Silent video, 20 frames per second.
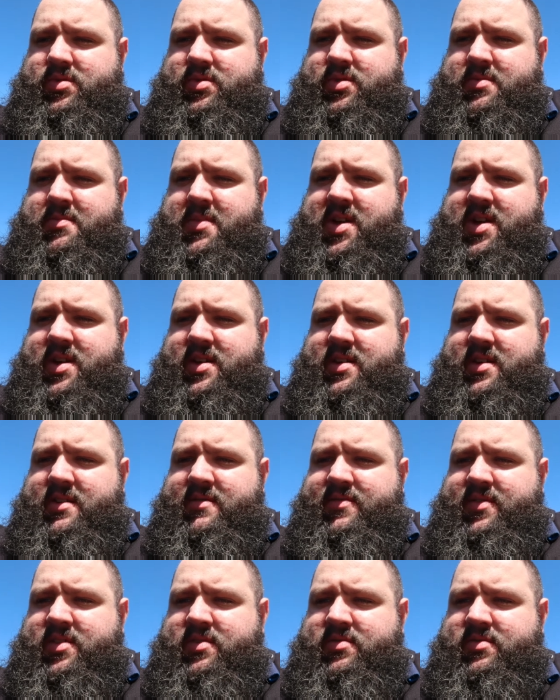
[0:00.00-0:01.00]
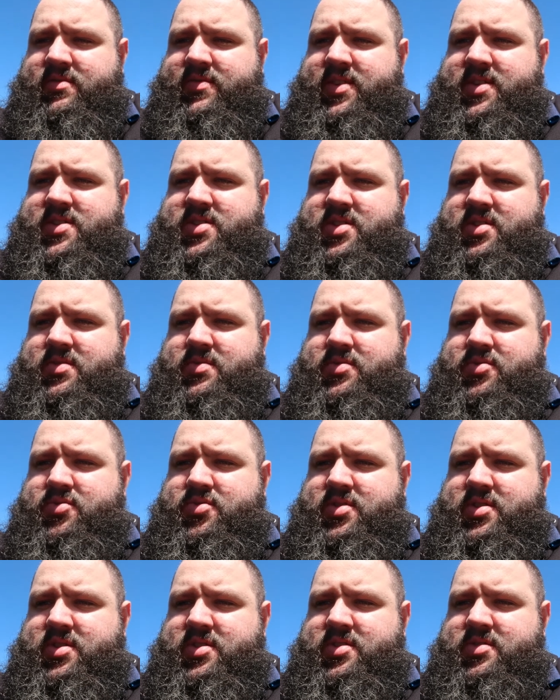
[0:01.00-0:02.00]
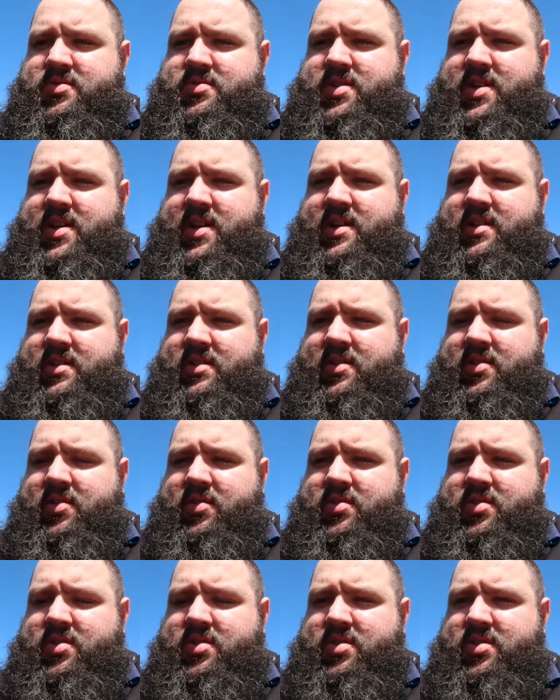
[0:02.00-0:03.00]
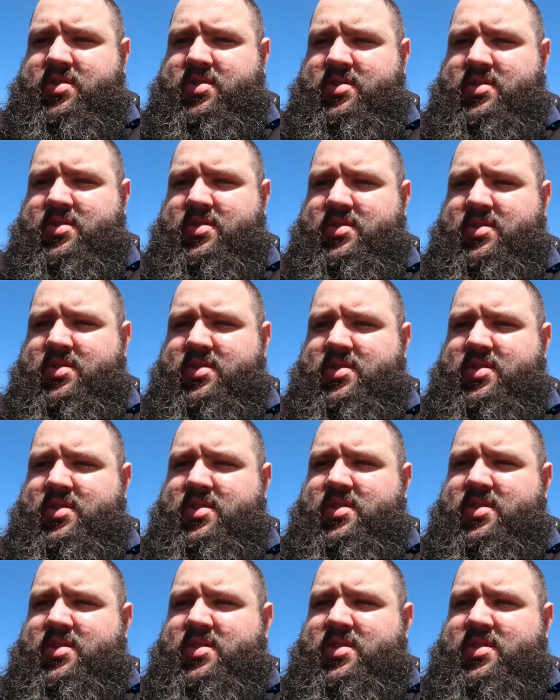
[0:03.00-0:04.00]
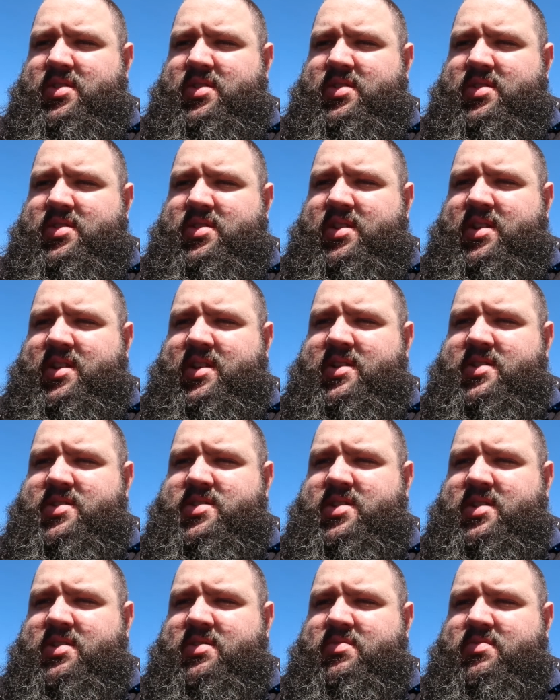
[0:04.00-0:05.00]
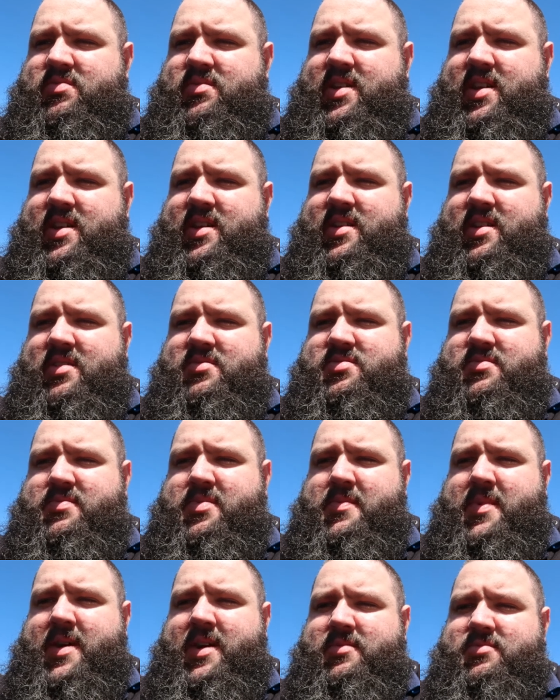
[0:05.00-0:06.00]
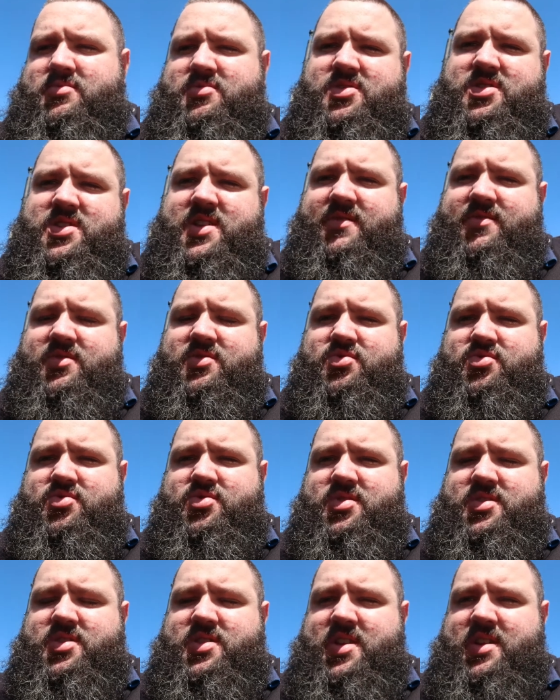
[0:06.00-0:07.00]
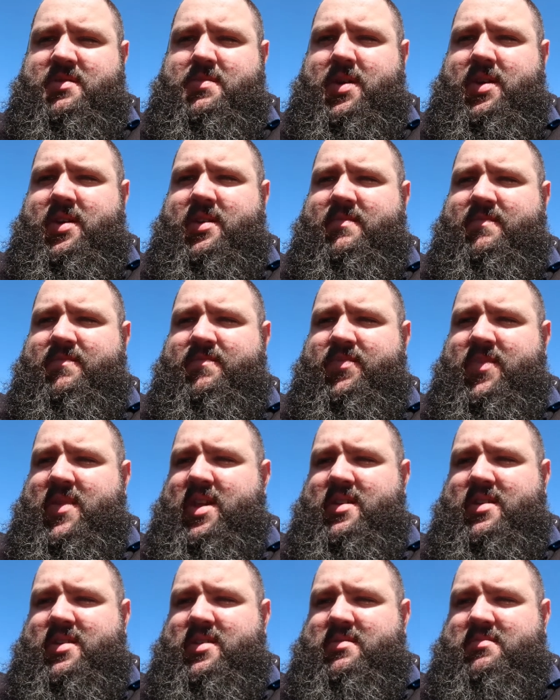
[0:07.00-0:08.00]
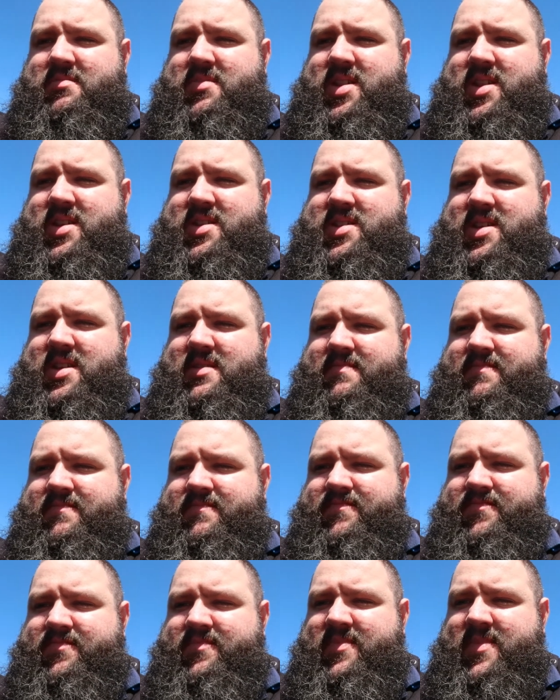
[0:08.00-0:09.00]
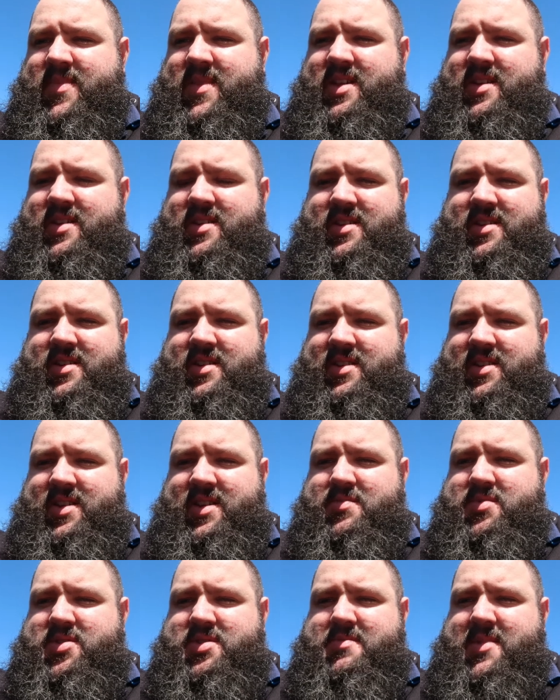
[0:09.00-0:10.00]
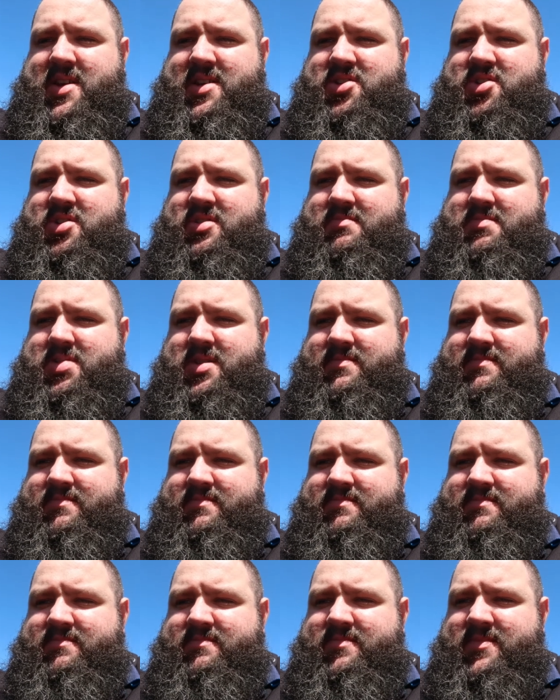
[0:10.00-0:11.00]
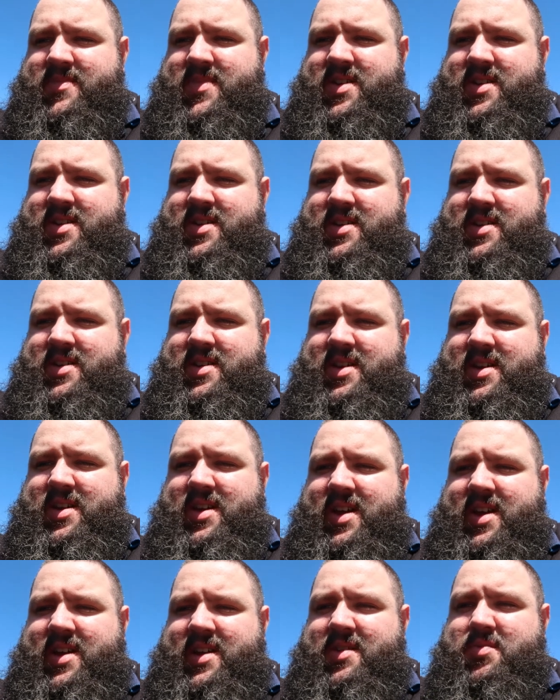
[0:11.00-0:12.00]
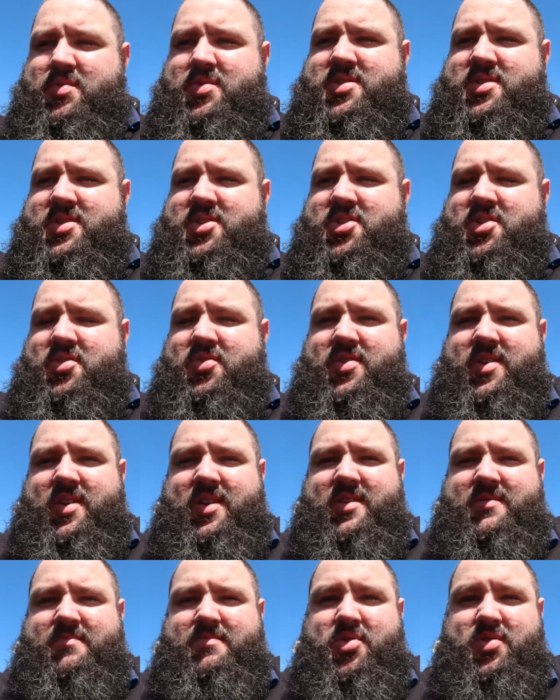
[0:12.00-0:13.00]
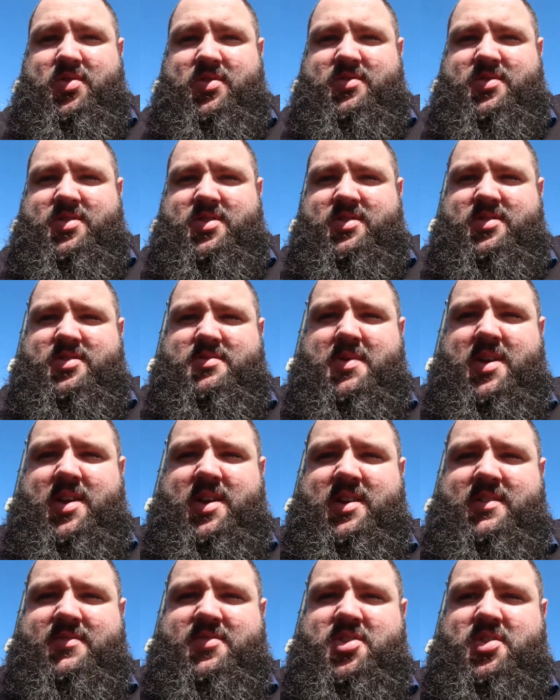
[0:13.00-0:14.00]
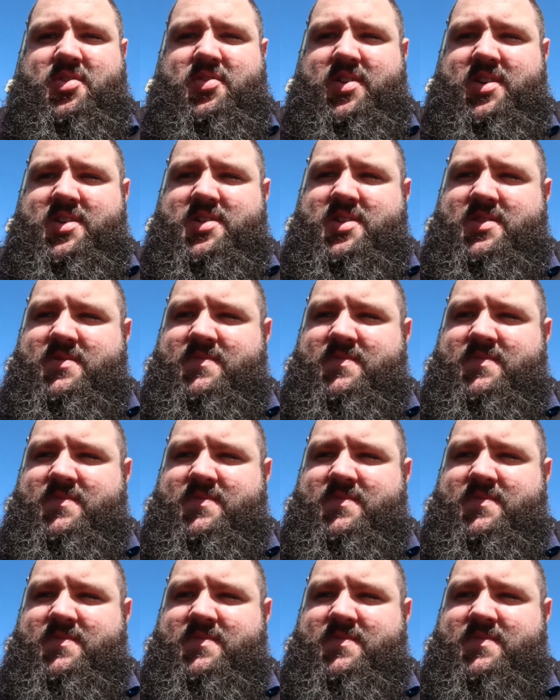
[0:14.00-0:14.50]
the Mega Evolve is 200, I do take a look. Yeah, so that goes up about 700 CP. But that's it. And there was a match up. And it wasn't a shiny, but speaking of shinies,